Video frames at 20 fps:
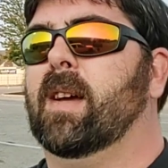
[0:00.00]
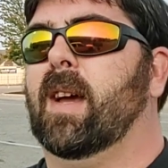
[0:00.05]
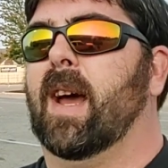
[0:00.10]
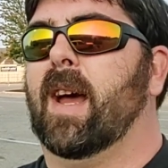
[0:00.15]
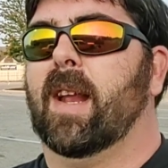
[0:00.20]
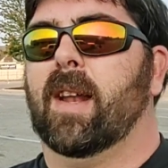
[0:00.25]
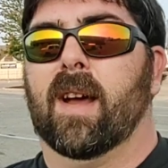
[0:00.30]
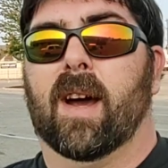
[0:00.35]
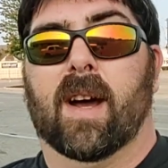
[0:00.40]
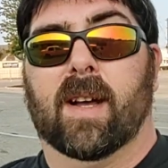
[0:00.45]

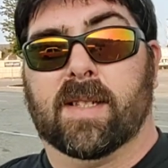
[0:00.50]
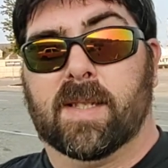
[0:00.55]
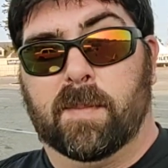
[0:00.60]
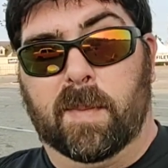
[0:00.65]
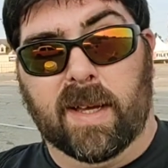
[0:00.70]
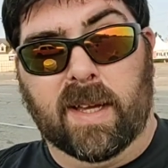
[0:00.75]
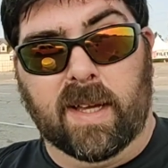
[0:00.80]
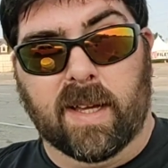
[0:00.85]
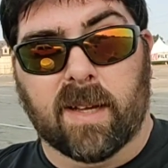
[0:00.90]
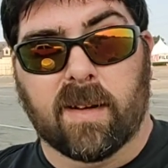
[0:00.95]
And uh,
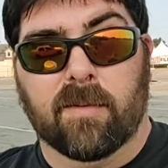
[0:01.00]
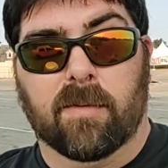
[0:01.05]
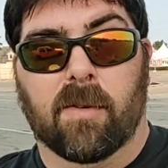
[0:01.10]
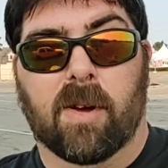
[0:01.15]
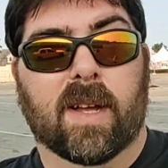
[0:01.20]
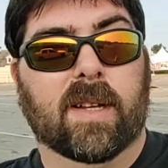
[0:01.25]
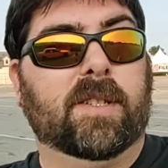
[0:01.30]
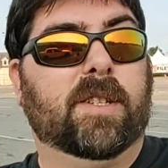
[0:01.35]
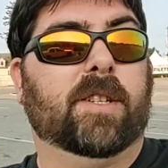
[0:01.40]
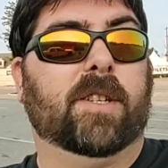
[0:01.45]
speaking of
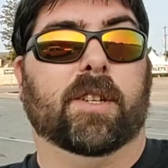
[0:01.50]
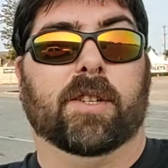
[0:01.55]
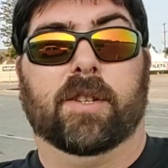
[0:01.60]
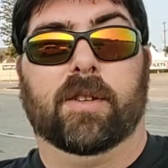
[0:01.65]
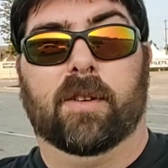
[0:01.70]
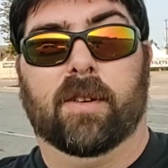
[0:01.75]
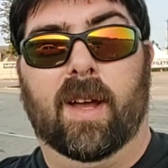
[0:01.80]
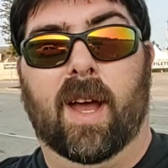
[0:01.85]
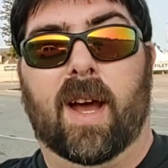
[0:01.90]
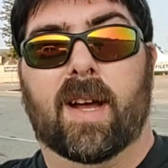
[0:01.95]
which,
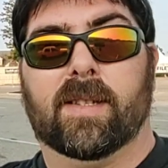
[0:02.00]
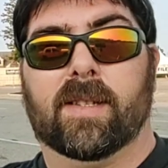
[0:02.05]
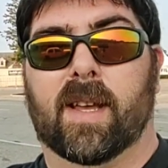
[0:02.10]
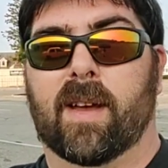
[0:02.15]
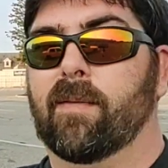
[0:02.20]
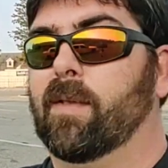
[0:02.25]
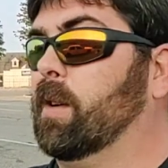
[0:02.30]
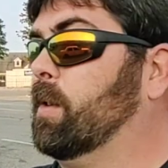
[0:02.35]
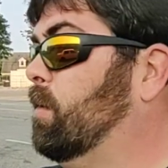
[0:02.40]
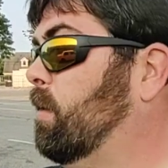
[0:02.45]
you guys
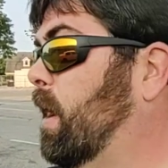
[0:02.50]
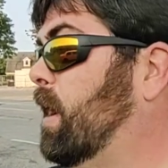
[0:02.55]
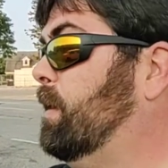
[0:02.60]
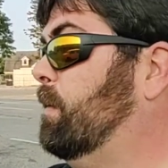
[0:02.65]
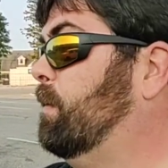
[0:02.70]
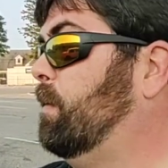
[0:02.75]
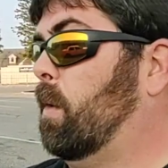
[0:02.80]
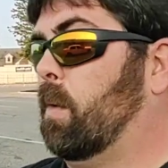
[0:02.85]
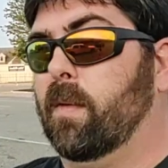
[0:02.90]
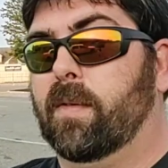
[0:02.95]
have a great
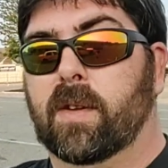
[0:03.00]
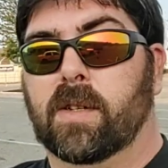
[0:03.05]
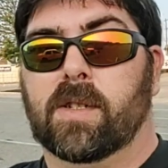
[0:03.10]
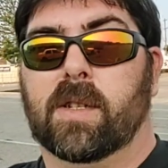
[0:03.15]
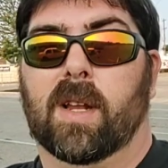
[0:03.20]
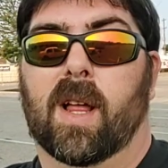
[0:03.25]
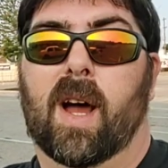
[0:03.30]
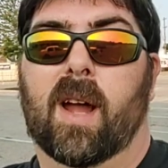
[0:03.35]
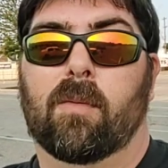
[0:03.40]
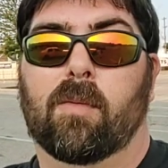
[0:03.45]
4th of
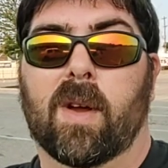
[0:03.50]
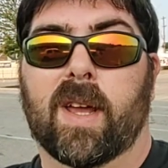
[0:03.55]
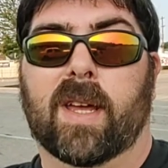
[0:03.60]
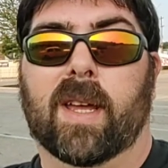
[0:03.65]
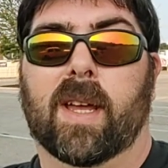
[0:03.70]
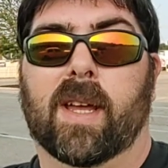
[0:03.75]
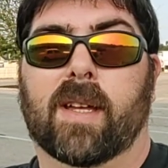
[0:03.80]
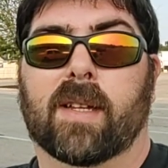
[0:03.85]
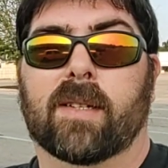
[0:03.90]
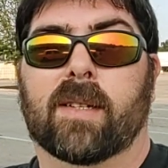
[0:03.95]
July
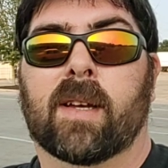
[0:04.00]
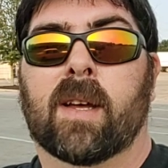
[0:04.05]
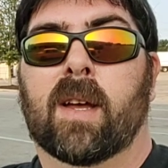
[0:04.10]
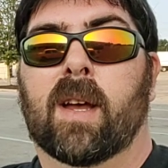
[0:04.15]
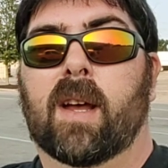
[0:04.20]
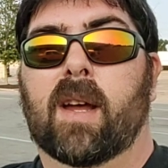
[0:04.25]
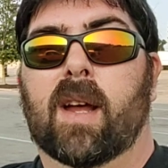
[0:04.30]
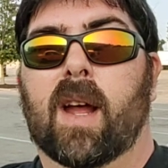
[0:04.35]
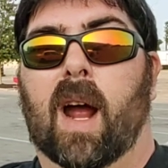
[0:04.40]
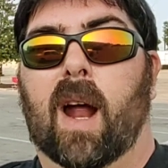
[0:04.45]
weekend.
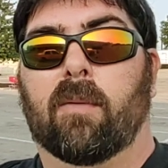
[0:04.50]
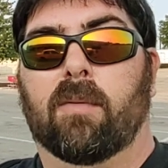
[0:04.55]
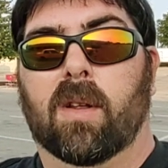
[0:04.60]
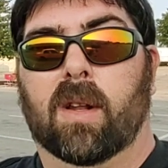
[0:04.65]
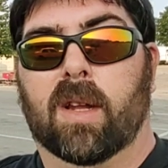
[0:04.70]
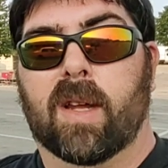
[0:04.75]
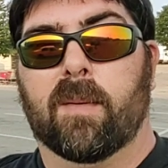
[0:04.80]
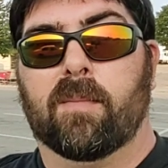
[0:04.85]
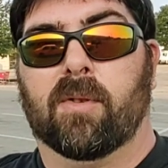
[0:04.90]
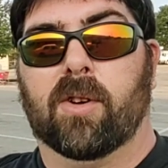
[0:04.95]
I
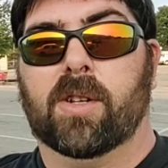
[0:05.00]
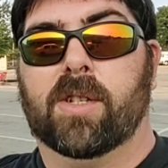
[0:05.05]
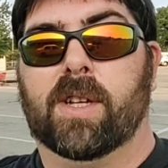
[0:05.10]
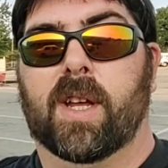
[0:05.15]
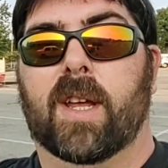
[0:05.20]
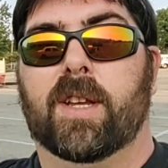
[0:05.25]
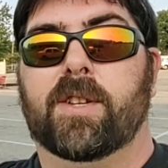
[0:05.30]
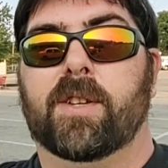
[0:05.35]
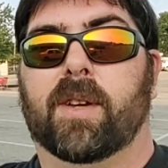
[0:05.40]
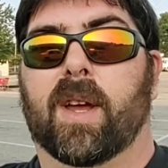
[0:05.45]
really
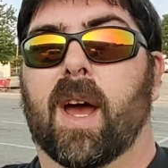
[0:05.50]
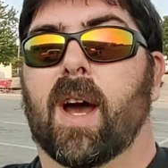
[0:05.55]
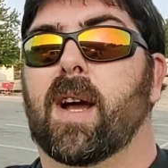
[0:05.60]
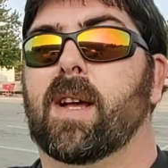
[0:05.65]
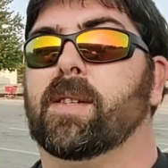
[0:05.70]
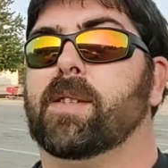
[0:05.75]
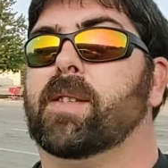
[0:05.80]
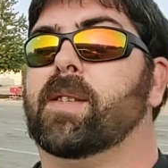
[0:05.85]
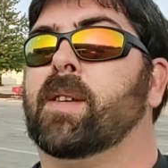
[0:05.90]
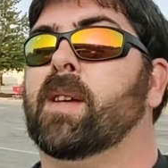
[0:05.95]
appreciate you
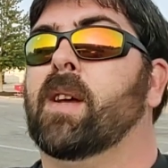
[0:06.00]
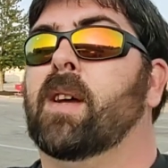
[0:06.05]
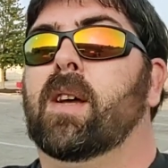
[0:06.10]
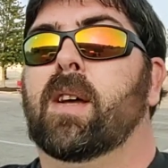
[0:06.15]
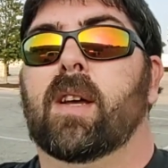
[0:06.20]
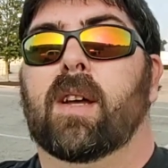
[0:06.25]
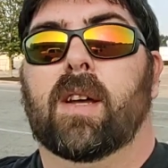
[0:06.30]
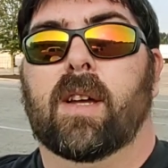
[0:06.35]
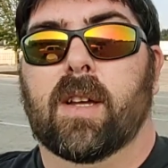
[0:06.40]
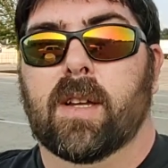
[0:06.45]
guys
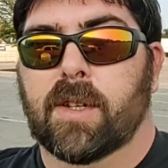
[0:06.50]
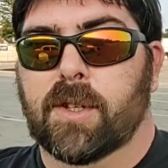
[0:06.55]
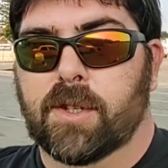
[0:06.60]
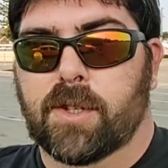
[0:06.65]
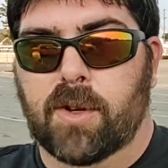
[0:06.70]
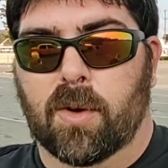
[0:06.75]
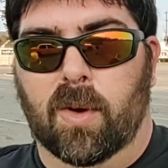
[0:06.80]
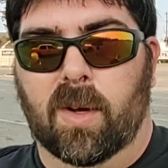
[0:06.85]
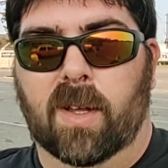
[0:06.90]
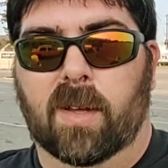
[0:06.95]

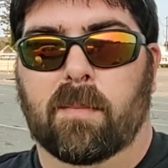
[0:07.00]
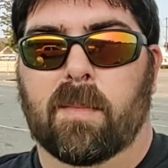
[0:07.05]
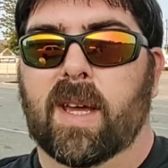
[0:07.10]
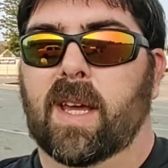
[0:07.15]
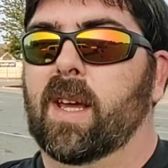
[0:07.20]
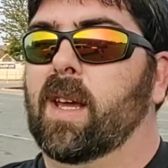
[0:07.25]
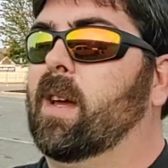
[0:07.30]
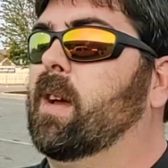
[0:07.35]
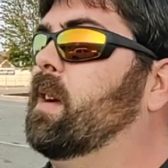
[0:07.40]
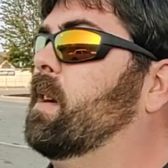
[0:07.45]
joining
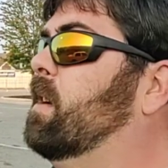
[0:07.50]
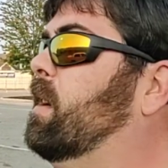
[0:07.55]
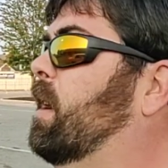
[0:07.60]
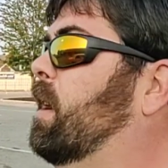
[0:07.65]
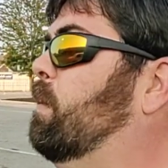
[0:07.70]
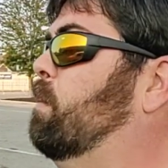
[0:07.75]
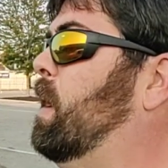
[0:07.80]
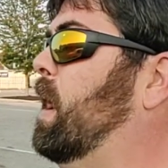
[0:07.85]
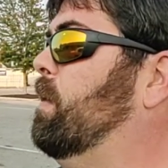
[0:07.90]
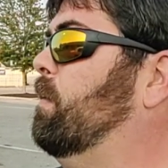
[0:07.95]
me
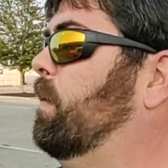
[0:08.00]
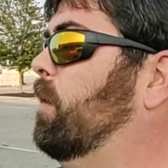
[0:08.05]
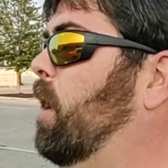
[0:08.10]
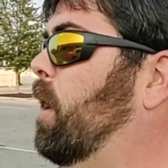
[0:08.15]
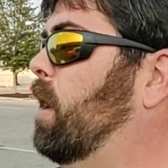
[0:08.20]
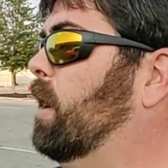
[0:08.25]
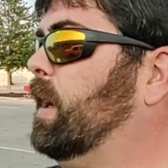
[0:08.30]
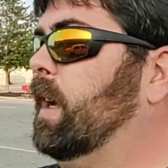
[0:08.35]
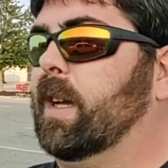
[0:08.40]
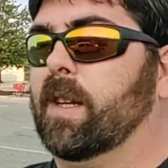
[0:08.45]
on my
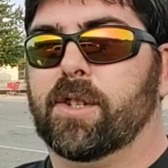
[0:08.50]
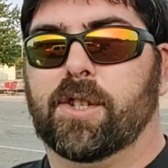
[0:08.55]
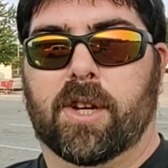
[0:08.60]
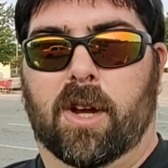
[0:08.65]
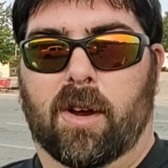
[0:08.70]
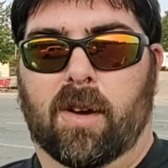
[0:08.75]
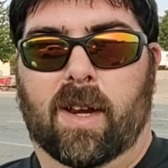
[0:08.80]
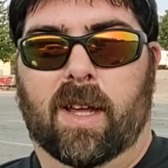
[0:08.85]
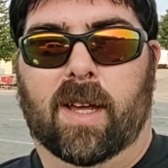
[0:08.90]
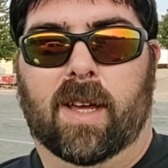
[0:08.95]
vlogging
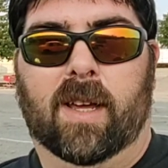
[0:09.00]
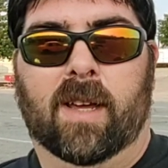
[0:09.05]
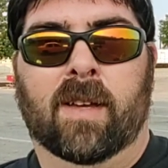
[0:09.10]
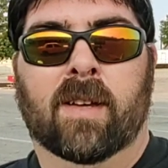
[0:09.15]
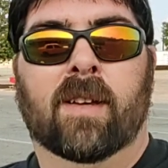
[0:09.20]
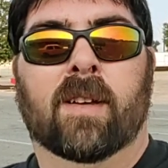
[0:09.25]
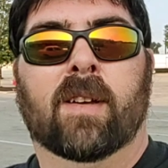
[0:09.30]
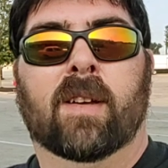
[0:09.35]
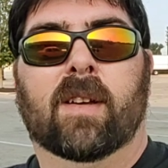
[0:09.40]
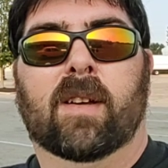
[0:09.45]
journey
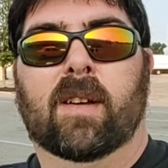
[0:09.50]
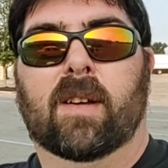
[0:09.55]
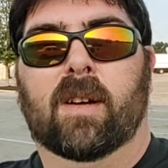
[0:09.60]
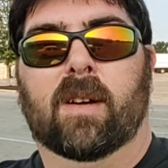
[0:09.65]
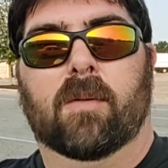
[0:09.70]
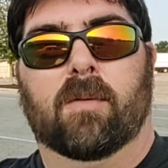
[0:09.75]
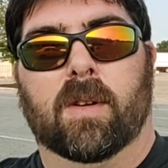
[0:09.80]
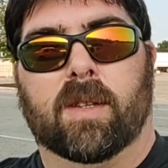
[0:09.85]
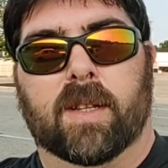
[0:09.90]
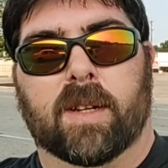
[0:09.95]

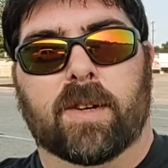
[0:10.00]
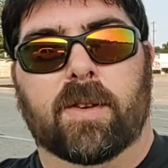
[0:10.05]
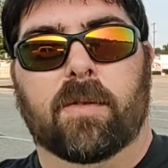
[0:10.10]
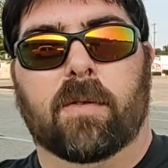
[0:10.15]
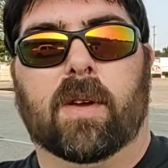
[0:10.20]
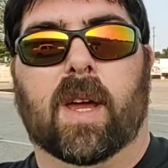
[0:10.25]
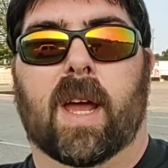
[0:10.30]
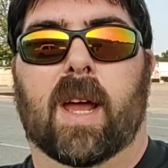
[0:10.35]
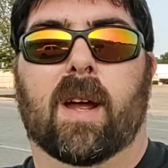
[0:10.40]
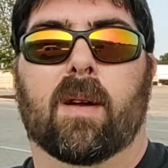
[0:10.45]
with the new
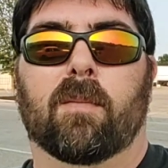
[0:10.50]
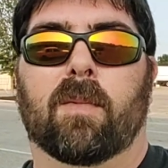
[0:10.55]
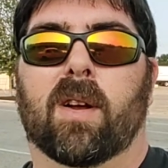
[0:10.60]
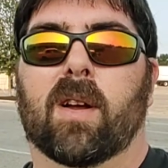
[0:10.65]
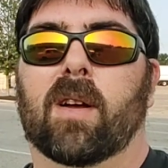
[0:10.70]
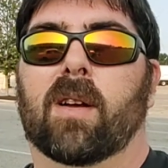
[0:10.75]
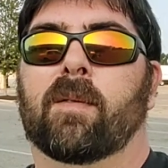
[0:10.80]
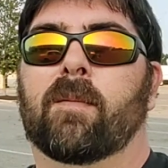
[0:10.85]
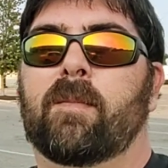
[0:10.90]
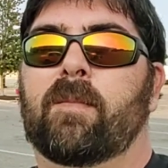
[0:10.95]

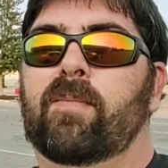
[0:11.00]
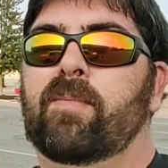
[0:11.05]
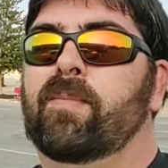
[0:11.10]
camera.